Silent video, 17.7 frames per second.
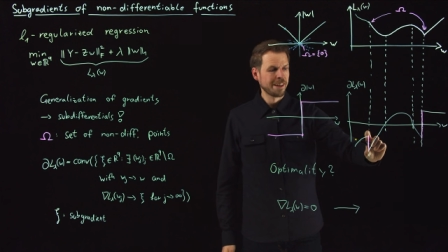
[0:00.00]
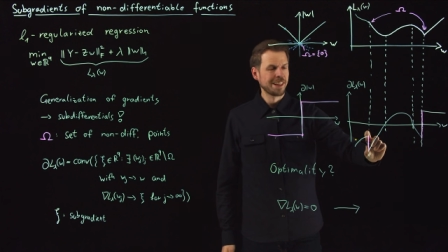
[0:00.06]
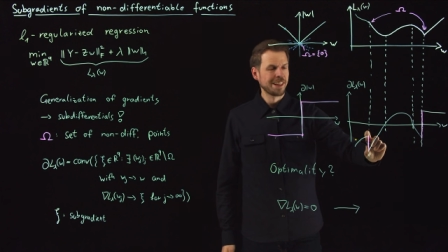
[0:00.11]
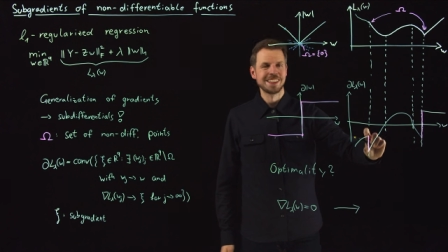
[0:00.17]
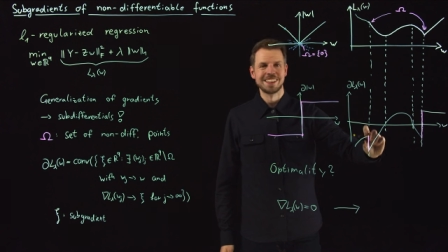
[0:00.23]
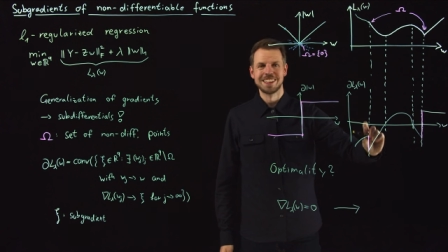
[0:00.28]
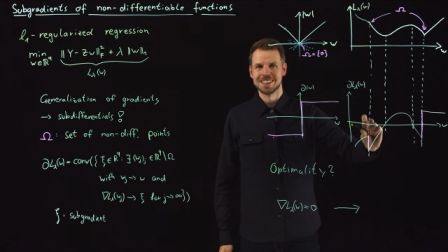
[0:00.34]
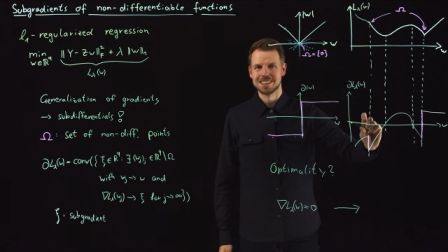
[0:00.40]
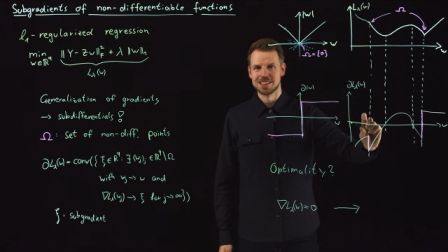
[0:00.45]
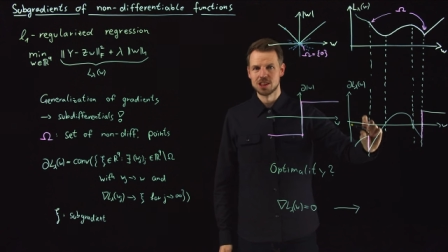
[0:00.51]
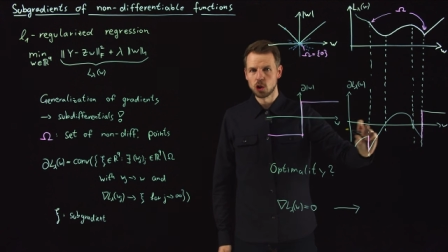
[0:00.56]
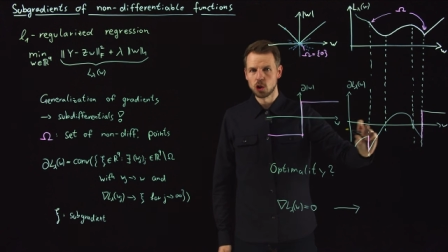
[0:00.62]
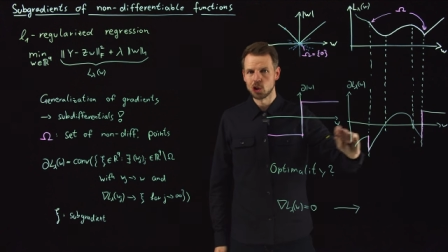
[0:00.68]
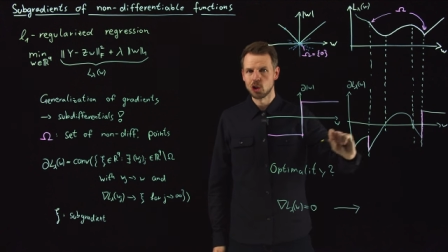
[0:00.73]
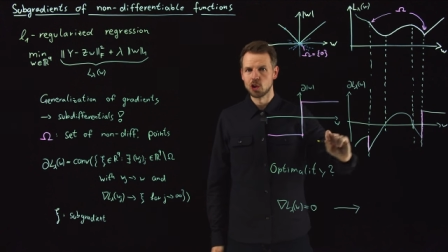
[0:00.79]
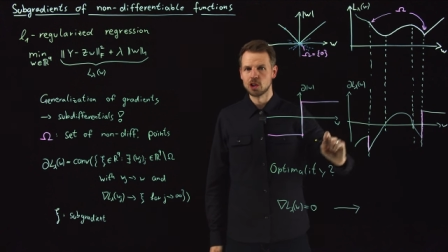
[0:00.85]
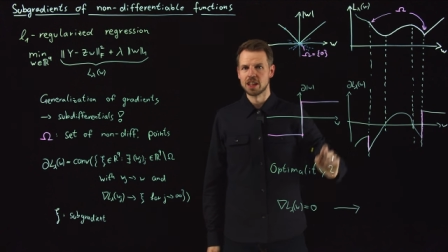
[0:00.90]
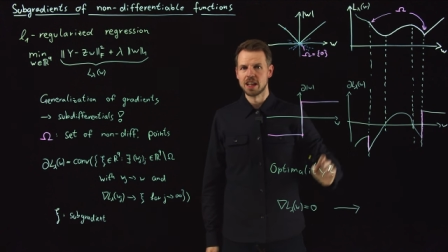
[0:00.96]
does not
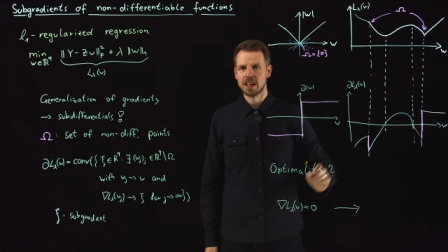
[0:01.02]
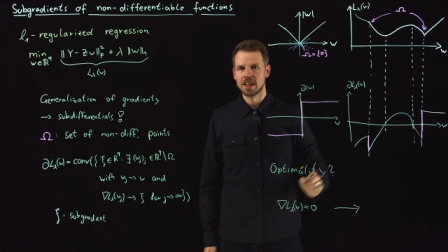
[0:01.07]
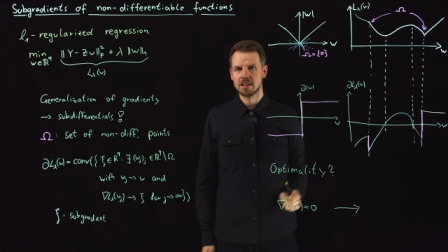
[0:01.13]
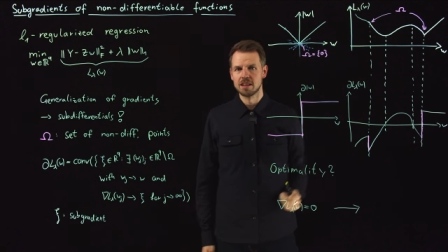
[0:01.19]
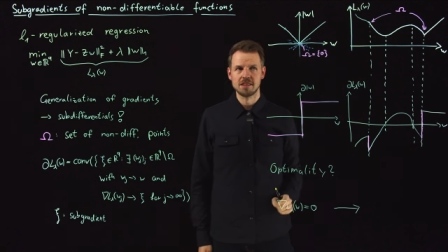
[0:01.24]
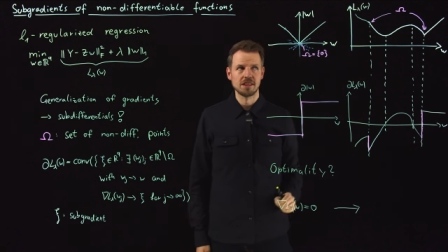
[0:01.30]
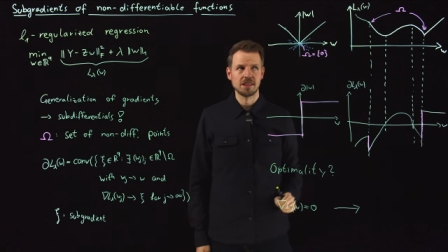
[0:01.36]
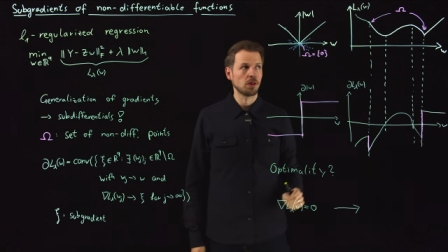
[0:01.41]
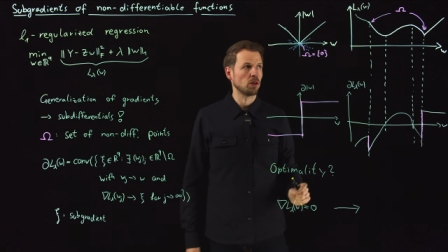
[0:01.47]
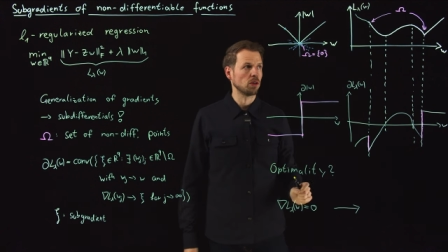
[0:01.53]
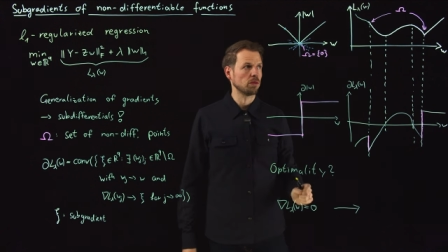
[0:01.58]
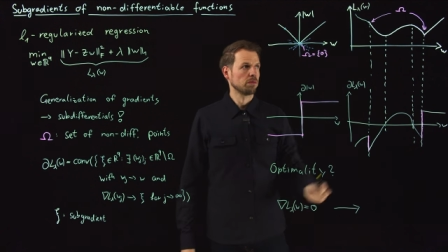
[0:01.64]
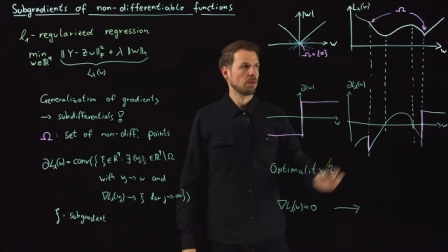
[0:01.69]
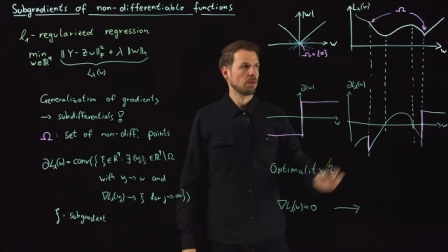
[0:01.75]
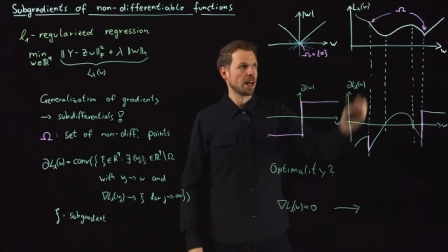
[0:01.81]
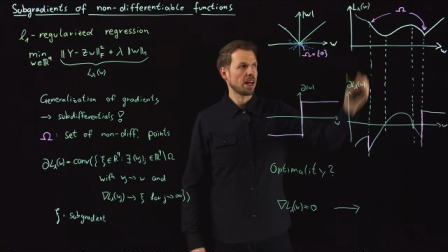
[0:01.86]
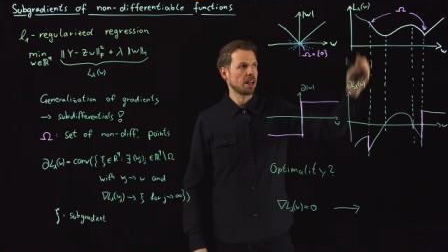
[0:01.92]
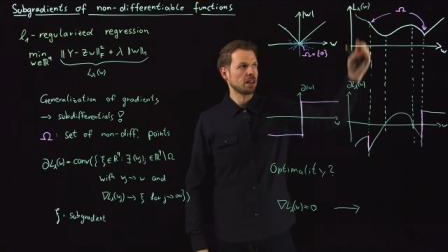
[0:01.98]
contain the 0.
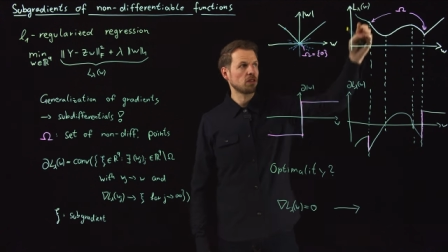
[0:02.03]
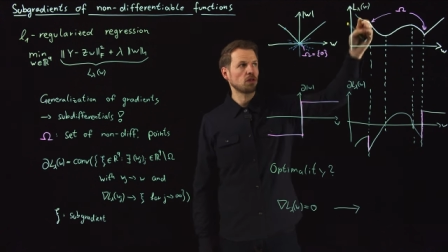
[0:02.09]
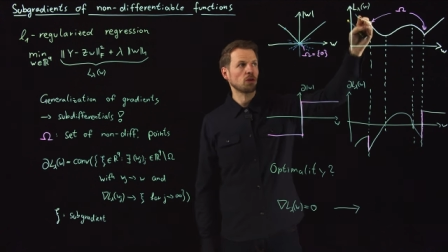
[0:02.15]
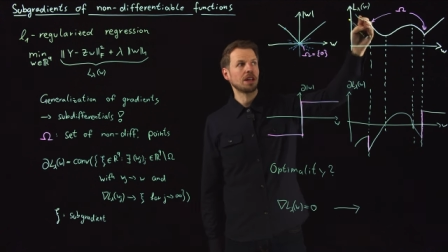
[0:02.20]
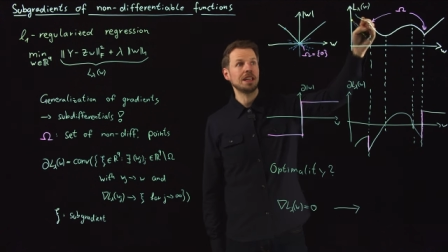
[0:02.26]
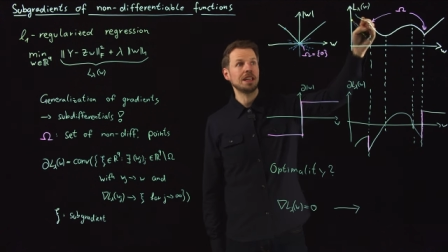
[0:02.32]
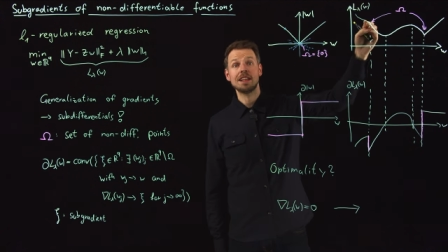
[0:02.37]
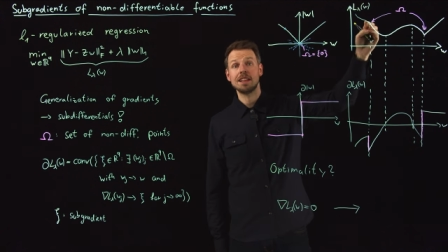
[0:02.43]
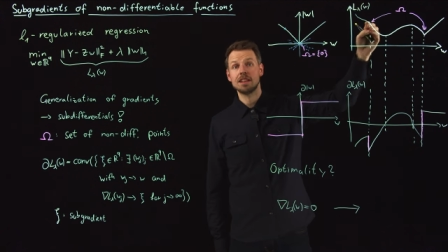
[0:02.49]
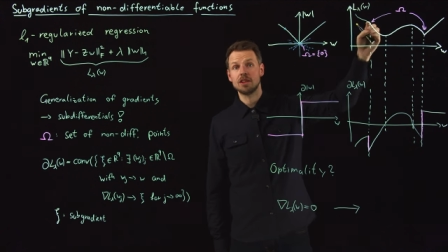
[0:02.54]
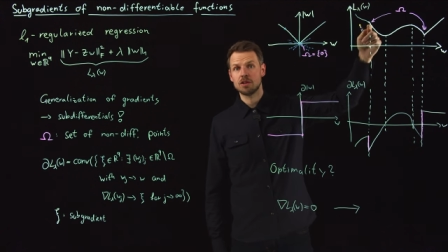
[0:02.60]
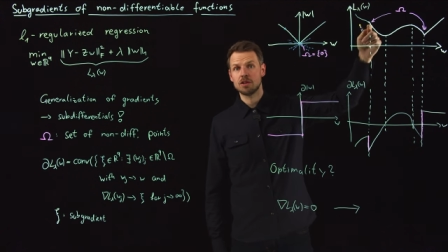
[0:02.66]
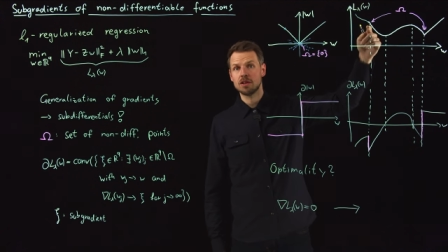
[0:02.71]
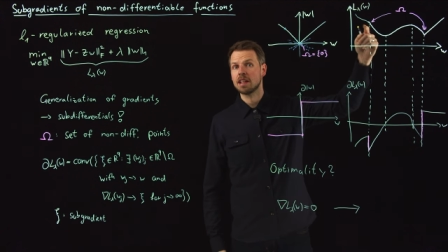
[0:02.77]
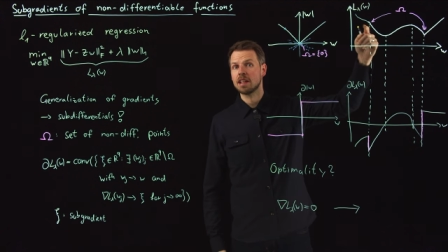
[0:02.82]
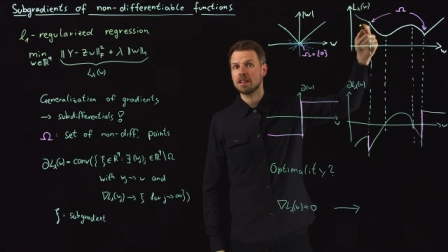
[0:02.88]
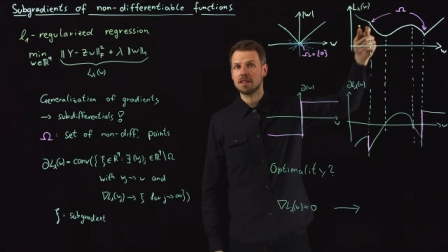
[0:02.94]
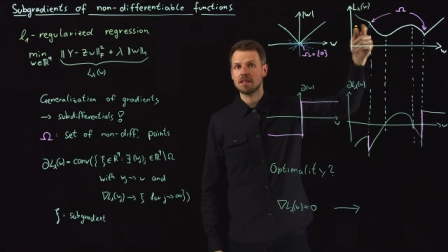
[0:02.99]
And so clearly you see
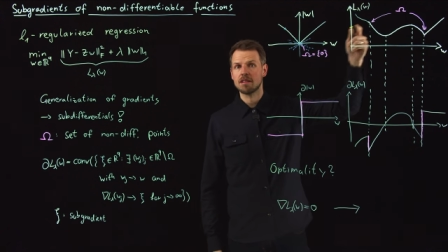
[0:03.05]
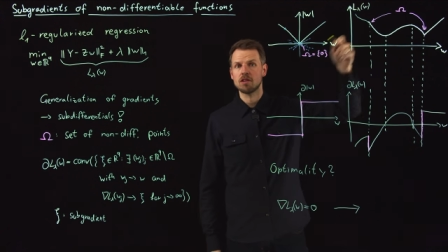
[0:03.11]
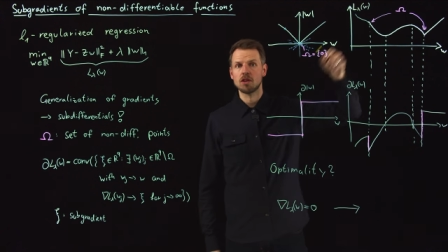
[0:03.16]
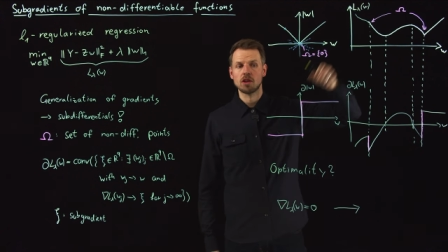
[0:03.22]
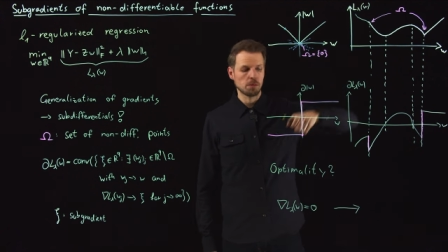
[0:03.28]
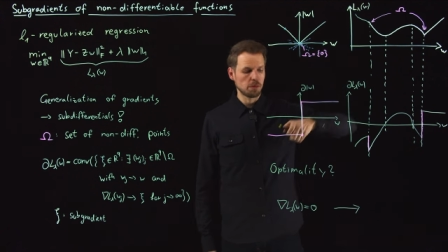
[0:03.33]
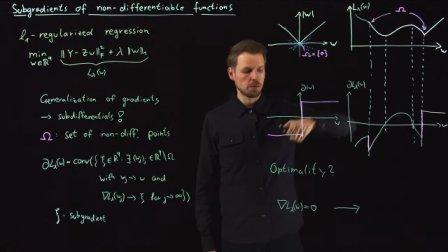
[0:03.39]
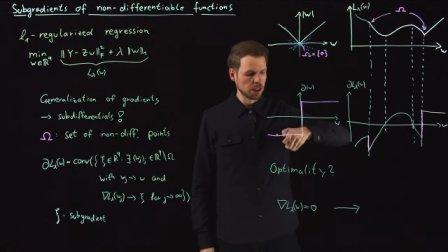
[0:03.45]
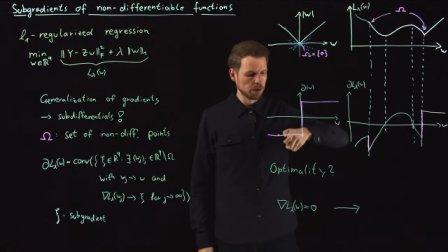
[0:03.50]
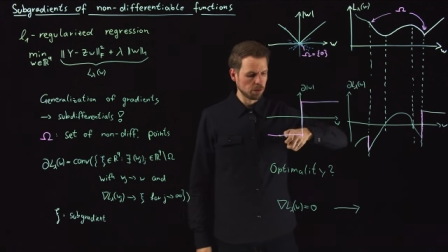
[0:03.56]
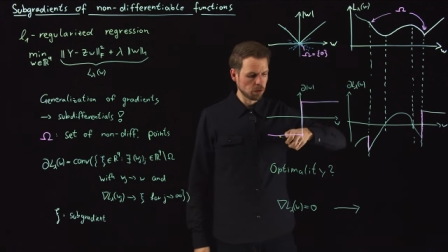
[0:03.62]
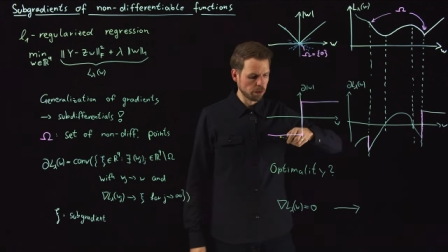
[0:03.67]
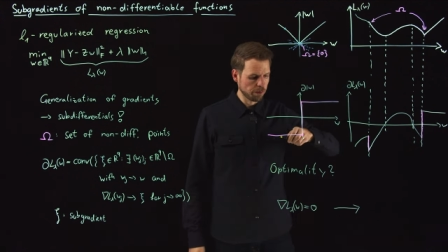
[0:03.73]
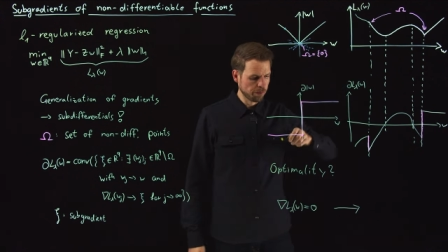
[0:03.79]
that this is not a minimum.